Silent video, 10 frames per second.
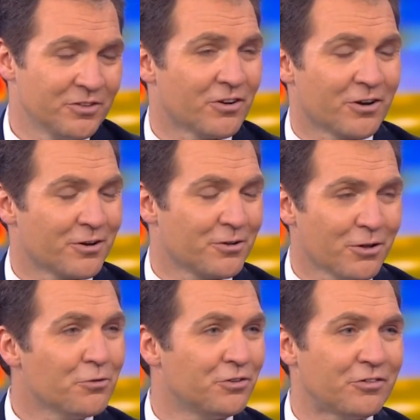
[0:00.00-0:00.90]
These are our
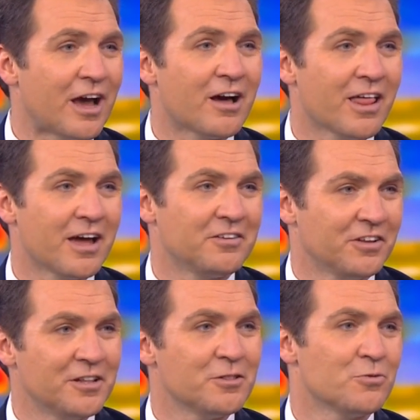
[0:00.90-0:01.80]
closest allies
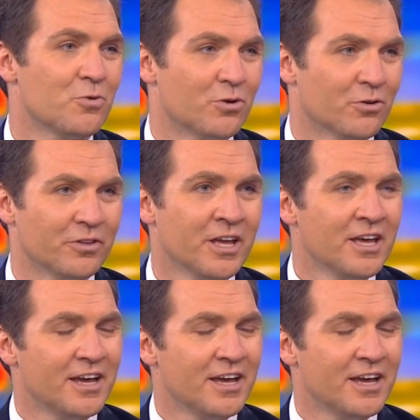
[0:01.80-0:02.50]
in the world,